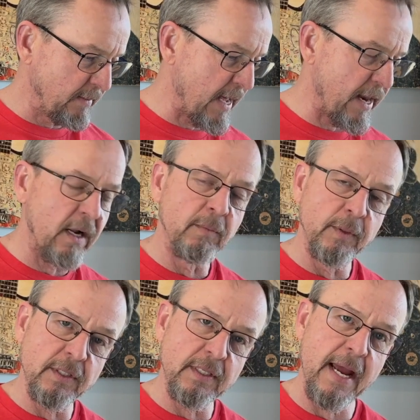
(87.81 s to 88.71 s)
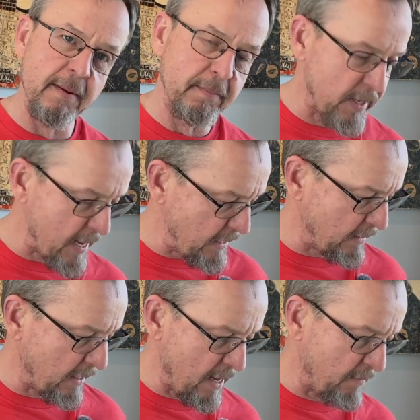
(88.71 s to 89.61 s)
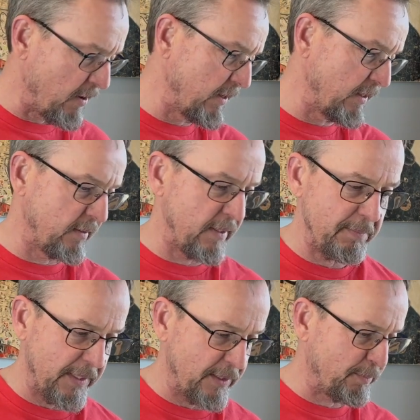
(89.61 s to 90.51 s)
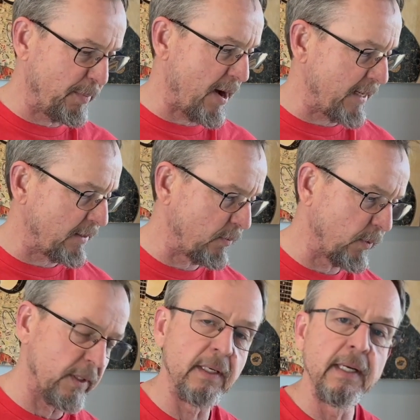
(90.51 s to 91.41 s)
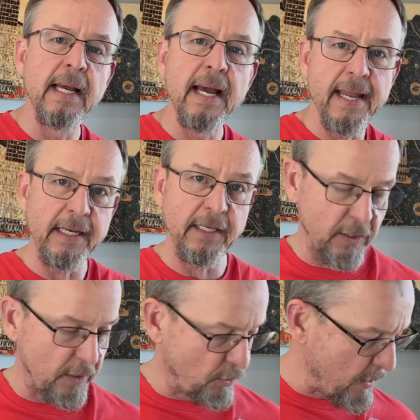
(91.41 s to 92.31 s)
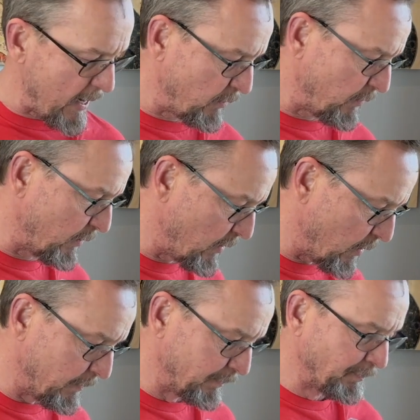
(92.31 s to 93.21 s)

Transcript: not all of them would stay in place, and I'd have all these empty spots where I didn't get a good transfer. So